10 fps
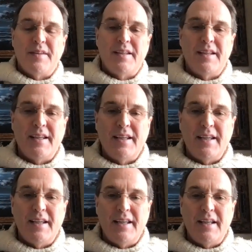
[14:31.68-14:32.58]

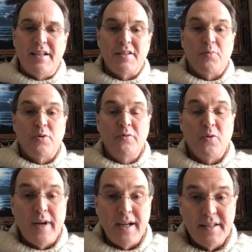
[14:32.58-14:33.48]

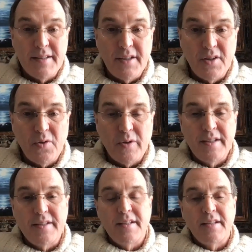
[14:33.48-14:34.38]
and his approval
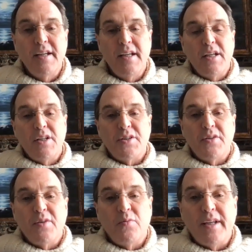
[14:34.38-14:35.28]
ratings increase,
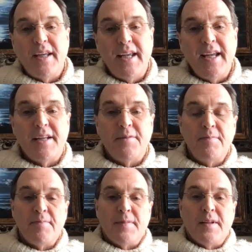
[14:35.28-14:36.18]
so that
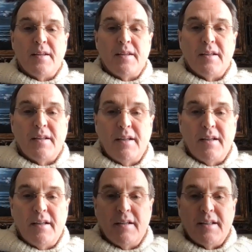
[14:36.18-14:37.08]
we can
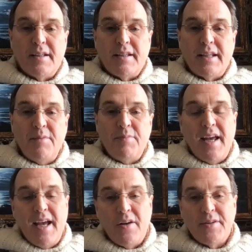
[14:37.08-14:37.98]

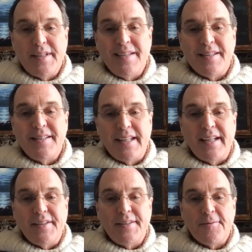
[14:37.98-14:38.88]
keep the
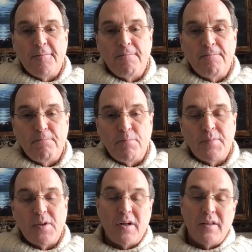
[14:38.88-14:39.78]
House and the Senate,
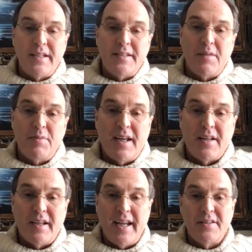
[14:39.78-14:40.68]
or
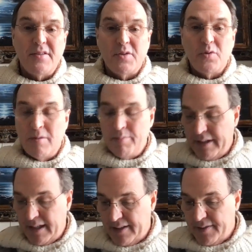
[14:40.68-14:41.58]
at least keep it out of the
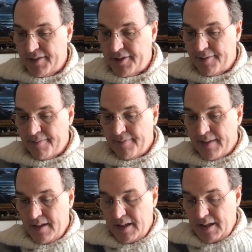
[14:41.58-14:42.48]
hands of the
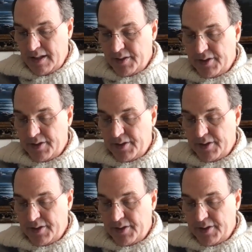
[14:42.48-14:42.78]
Trumplicans.